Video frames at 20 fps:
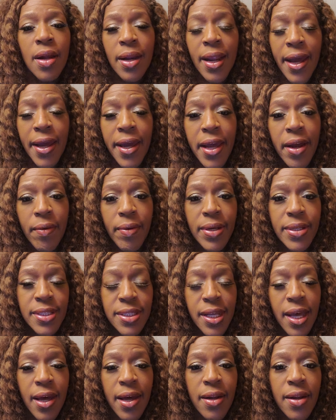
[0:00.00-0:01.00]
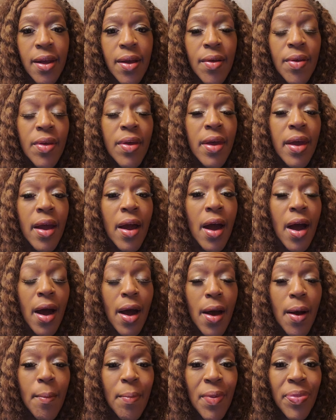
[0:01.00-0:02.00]
Like Harry said,
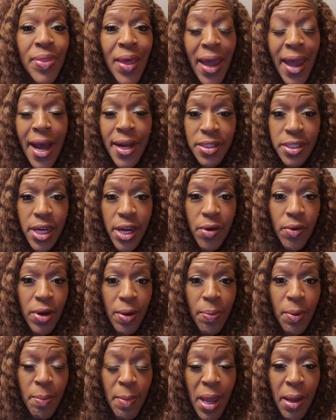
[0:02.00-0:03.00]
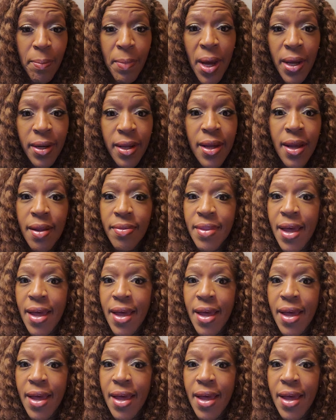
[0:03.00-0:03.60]
um, they had to hurry up and make money.